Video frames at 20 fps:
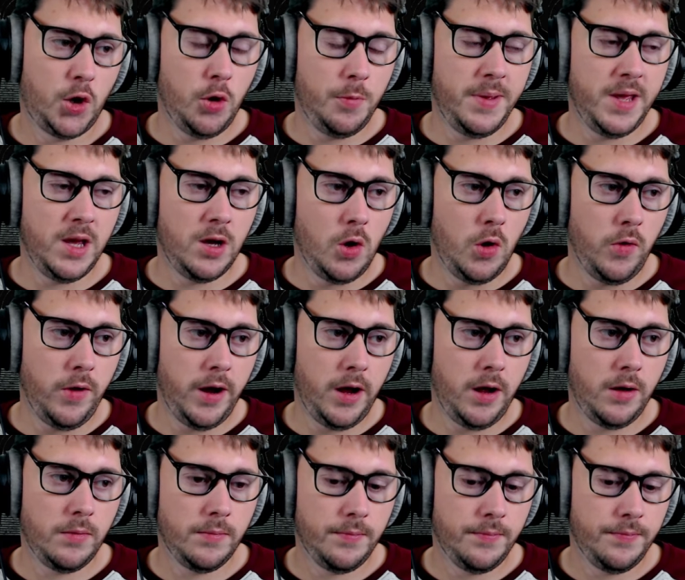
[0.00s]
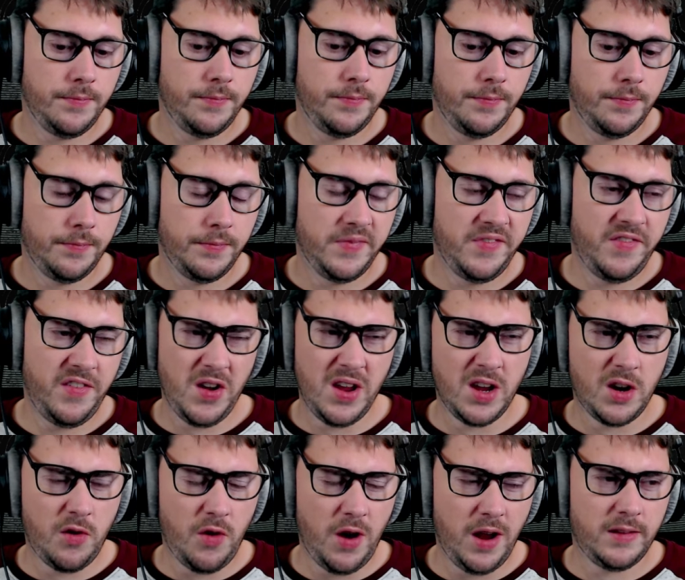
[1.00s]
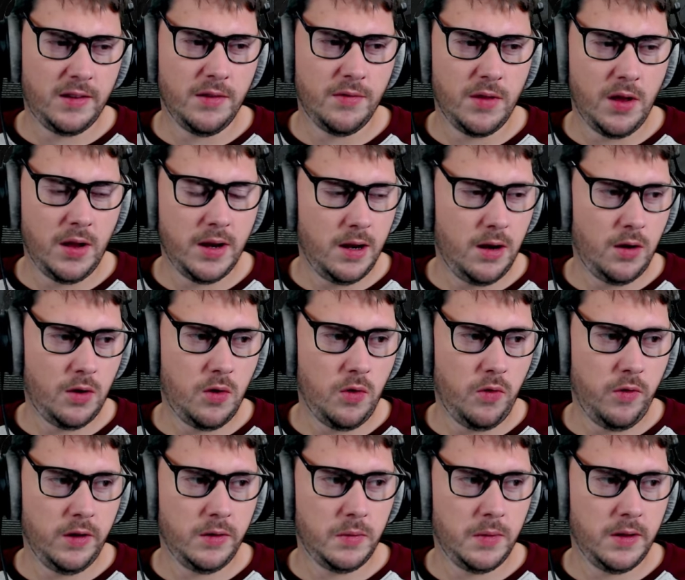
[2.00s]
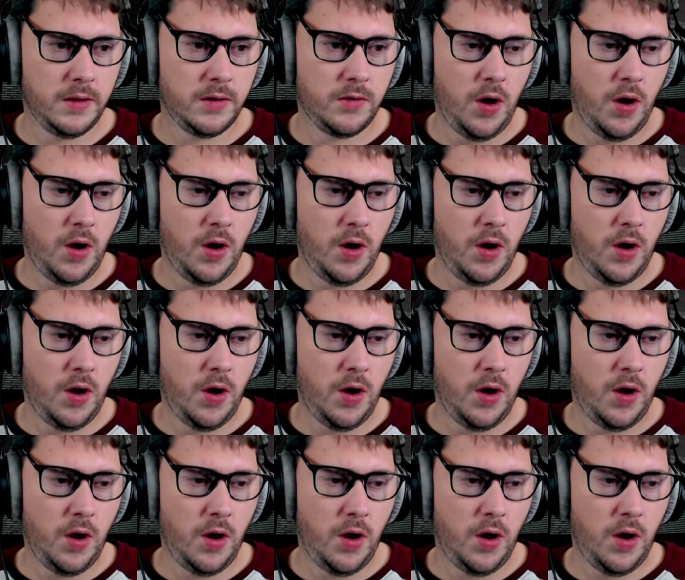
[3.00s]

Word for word: be a Goryo. Very aggressive, though. I didn't know Goryos were this